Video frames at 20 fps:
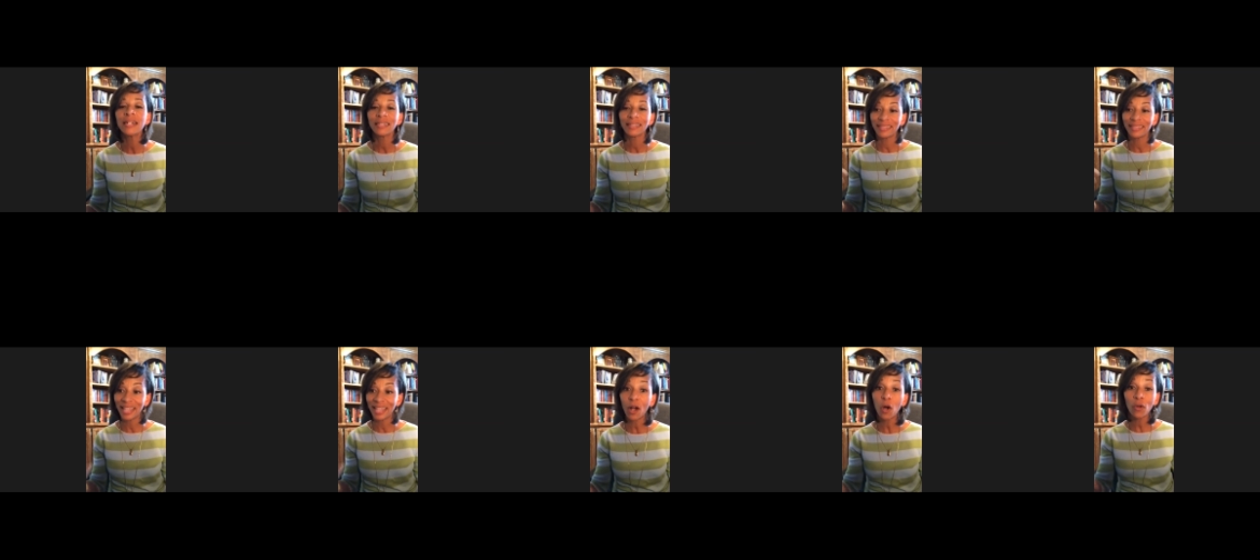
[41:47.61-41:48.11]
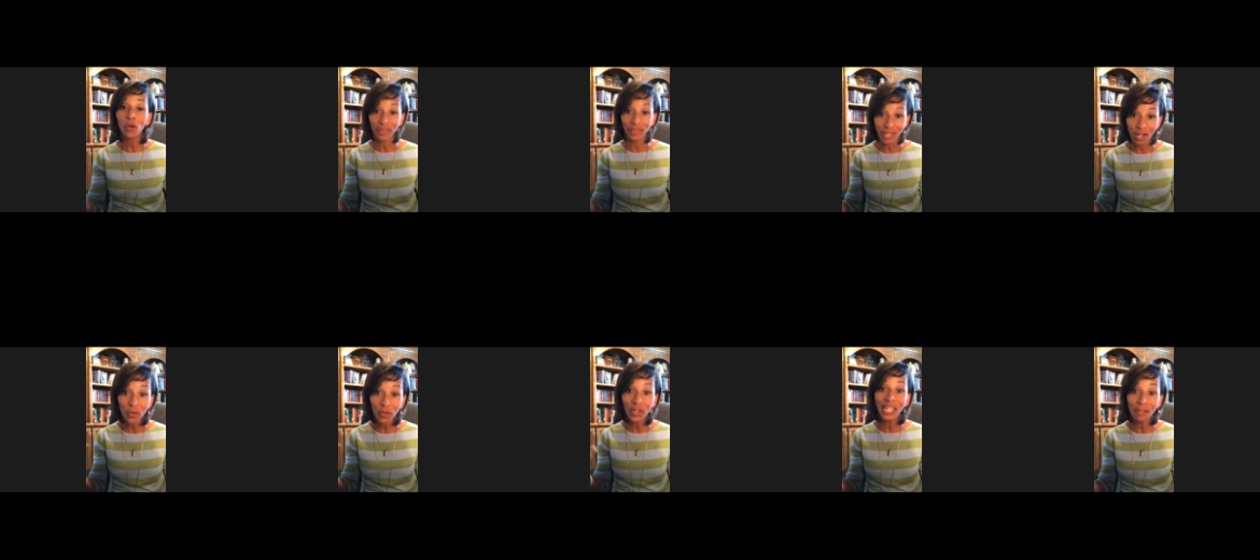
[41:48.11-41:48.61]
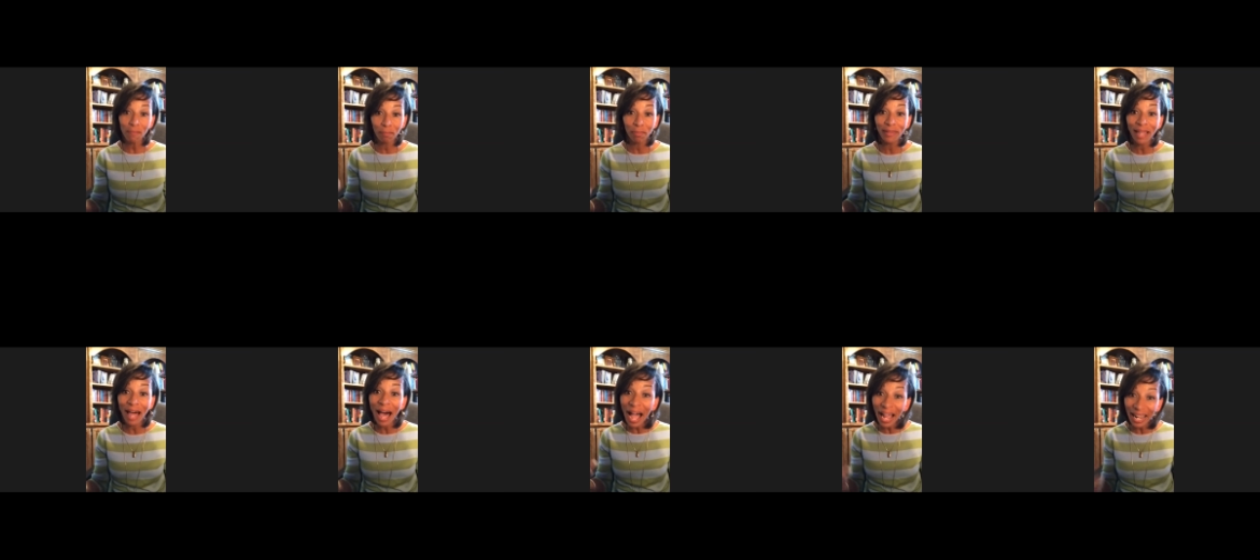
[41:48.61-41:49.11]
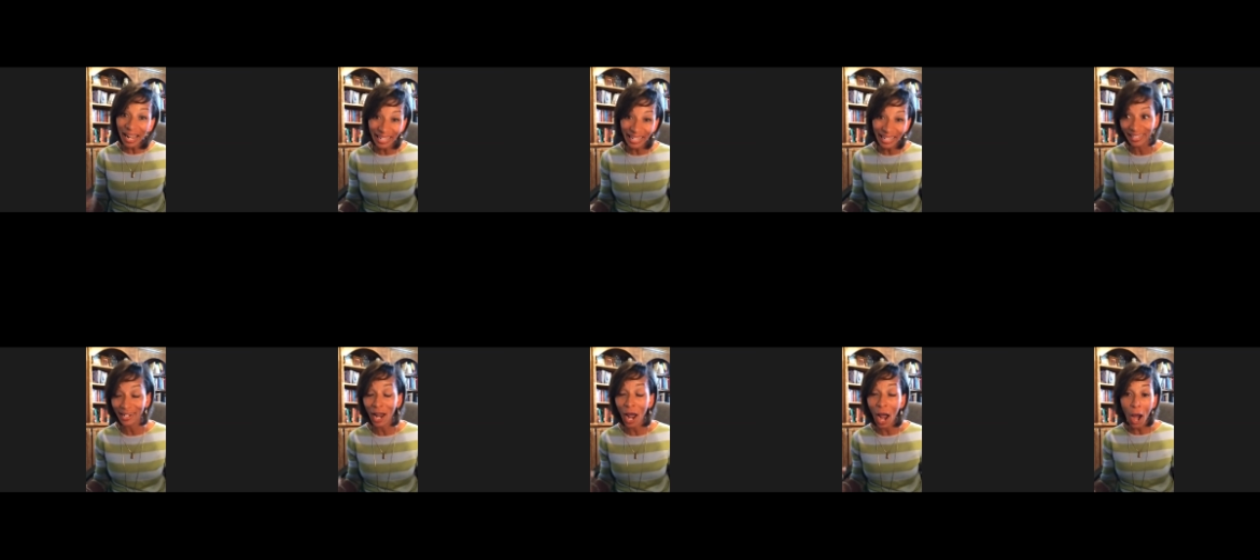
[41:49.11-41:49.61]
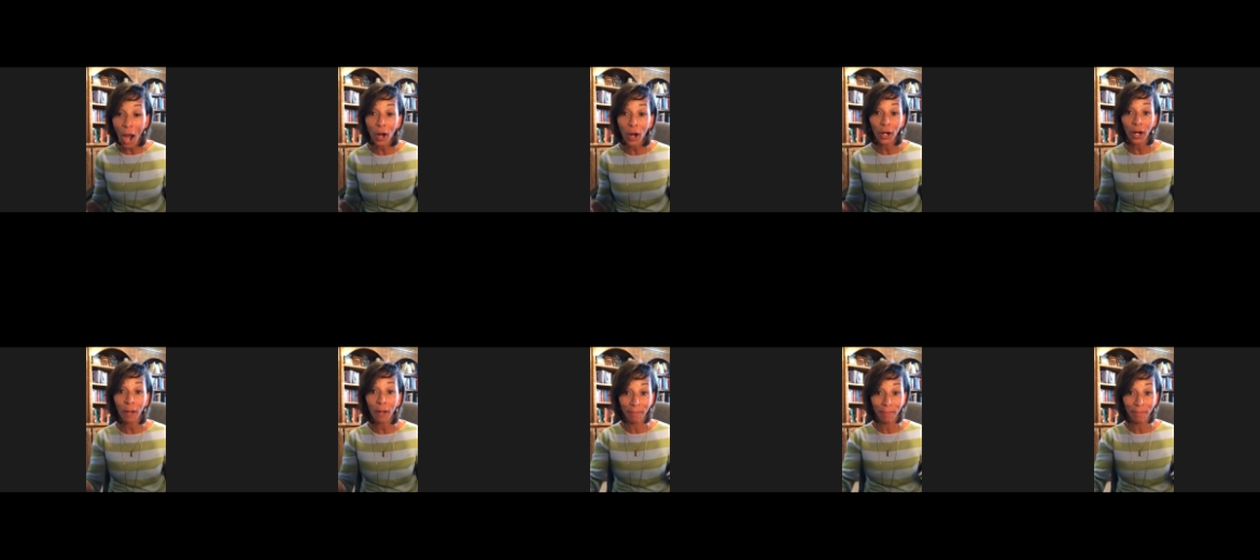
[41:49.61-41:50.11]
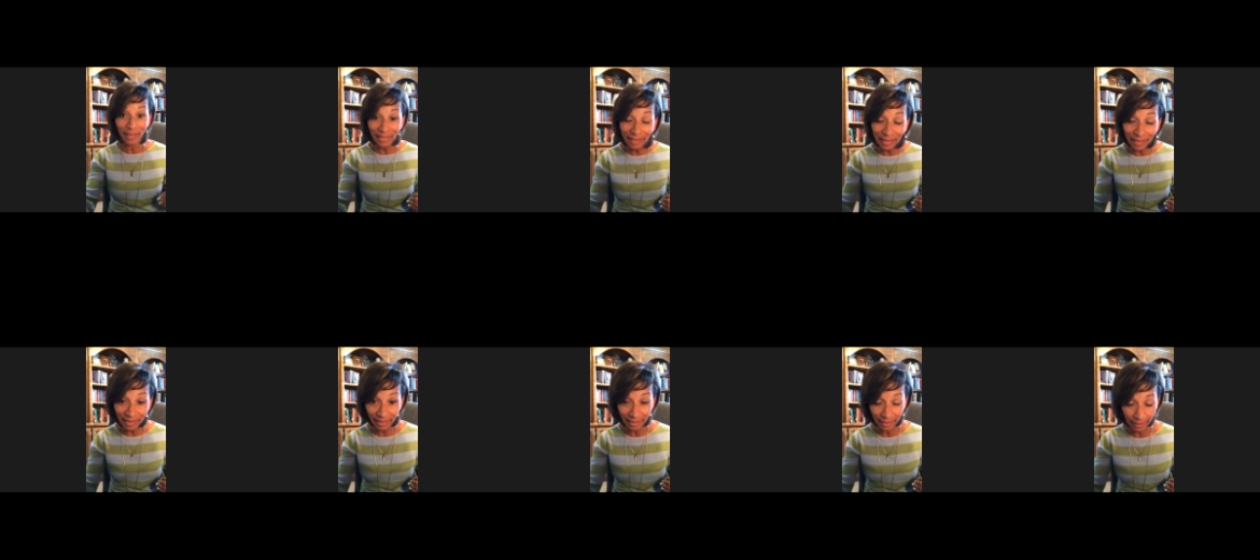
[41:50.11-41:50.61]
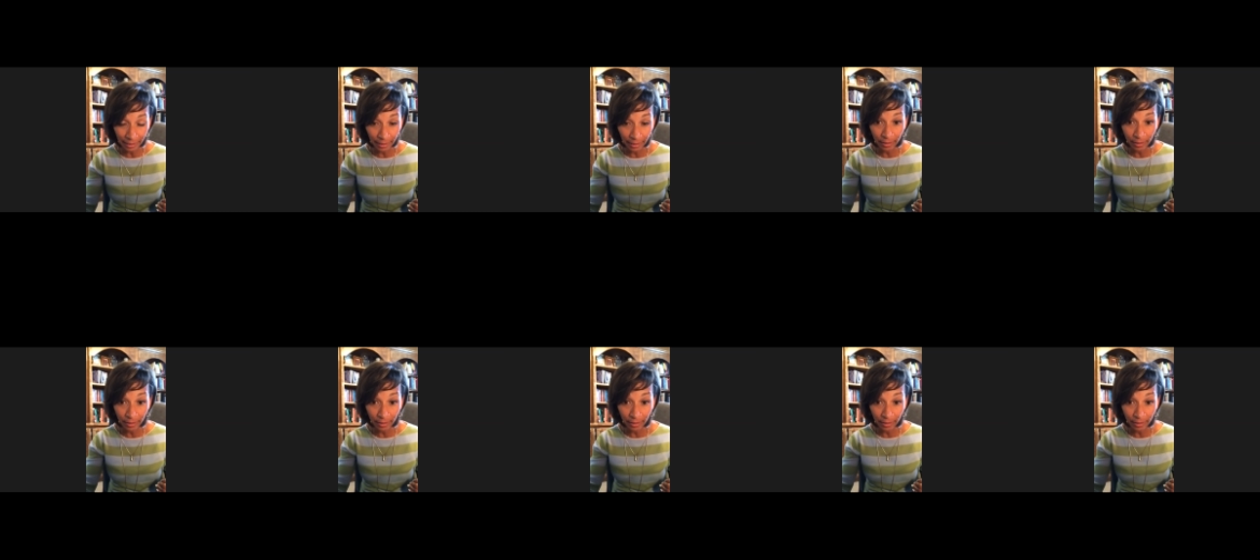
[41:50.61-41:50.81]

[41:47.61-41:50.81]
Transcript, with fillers: they'll they'll keep blocking our ability